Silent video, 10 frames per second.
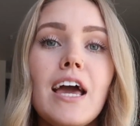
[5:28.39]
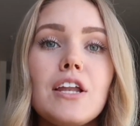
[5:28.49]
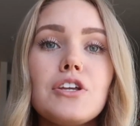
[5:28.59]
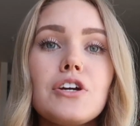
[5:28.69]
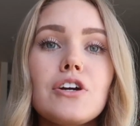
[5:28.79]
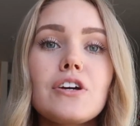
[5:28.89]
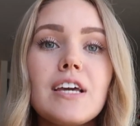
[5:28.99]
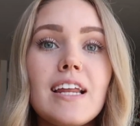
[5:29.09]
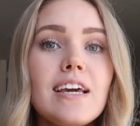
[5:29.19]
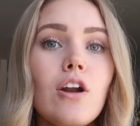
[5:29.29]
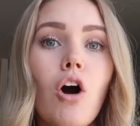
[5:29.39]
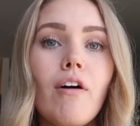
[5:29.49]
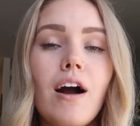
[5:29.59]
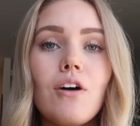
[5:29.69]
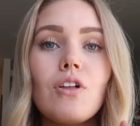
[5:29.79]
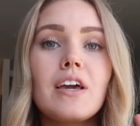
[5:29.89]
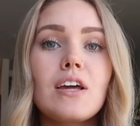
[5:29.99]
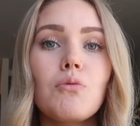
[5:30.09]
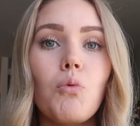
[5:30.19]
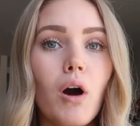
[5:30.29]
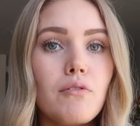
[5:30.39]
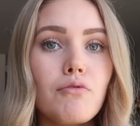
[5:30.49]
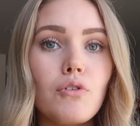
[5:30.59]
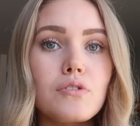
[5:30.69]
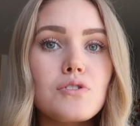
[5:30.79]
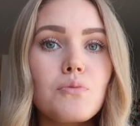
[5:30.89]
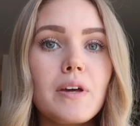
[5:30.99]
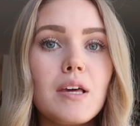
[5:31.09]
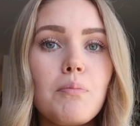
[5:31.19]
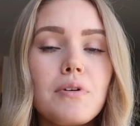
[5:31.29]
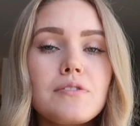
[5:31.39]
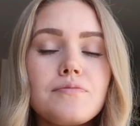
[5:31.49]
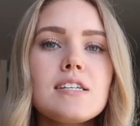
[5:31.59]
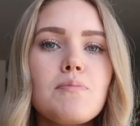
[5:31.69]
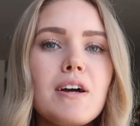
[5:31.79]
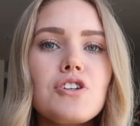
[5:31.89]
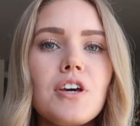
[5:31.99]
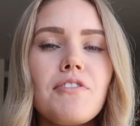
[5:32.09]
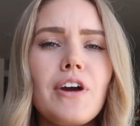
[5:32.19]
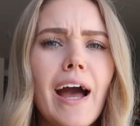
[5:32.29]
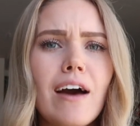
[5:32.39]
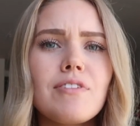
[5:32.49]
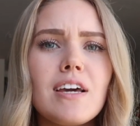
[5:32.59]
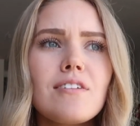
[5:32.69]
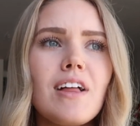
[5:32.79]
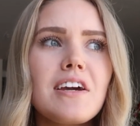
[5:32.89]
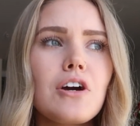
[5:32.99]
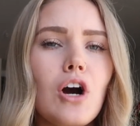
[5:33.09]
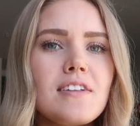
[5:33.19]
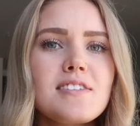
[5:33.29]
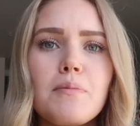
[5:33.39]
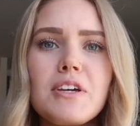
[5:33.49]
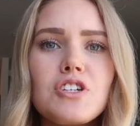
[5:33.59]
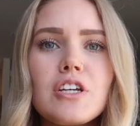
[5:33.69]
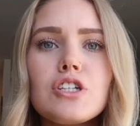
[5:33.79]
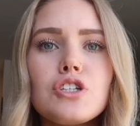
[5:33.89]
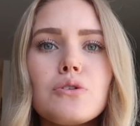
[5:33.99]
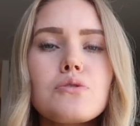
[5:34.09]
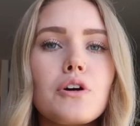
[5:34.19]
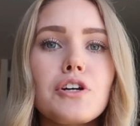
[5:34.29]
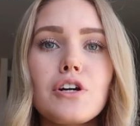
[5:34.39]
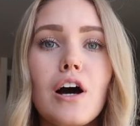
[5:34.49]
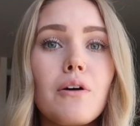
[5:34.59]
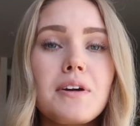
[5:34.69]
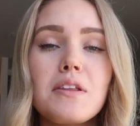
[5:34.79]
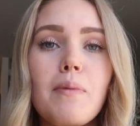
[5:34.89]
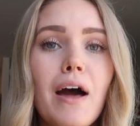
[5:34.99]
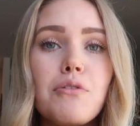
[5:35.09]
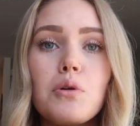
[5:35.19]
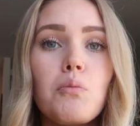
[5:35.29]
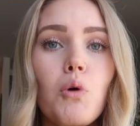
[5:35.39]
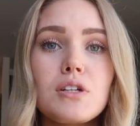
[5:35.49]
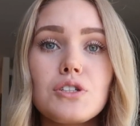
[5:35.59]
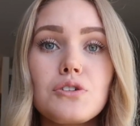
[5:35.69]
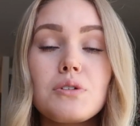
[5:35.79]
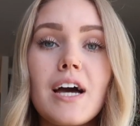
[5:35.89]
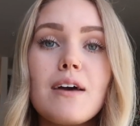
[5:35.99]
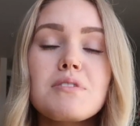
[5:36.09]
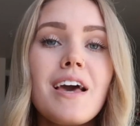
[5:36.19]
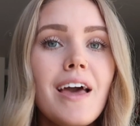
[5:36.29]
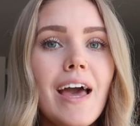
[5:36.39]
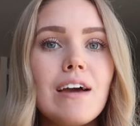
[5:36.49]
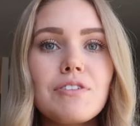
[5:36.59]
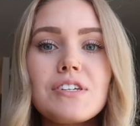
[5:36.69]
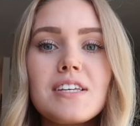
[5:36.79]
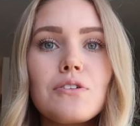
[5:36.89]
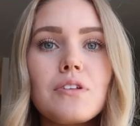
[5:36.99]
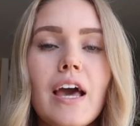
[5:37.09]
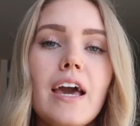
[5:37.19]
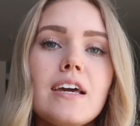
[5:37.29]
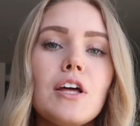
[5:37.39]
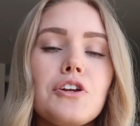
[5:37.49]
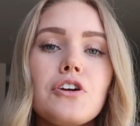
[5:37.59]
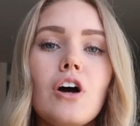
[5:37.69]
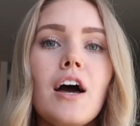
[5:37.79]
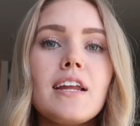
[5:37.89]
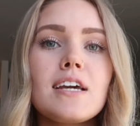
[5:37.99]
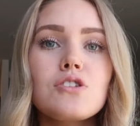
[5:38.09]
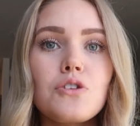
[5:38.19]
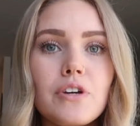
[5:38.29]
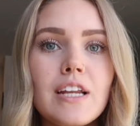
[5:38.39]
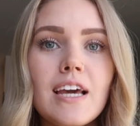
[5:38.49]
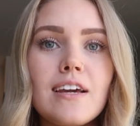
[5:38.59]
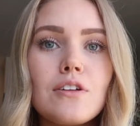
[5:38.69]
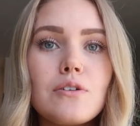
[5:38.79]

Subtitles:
and you're getting it all out like in one full sweep. Especially if you're having like constipation issues or you're not going to the bathroom 1 to 2 times every single day, then you're not excreting